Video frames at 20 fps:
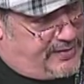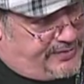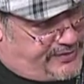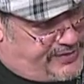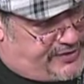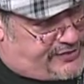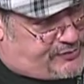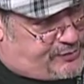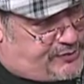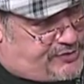
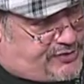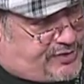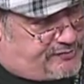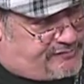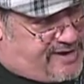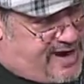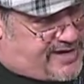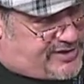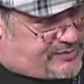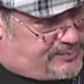This was the
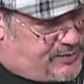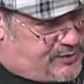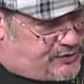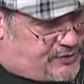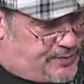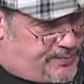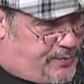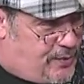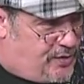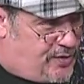
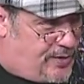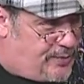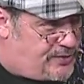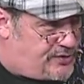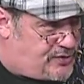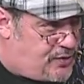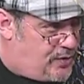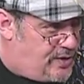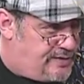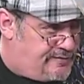Rasmussen poll that
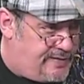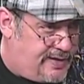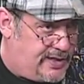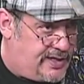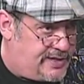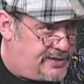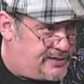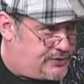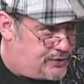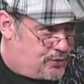was only
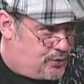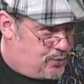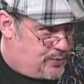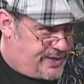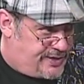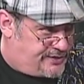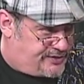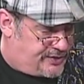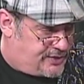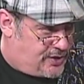released two
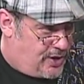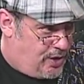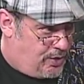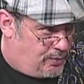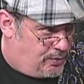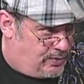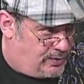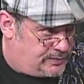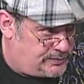weeks ago.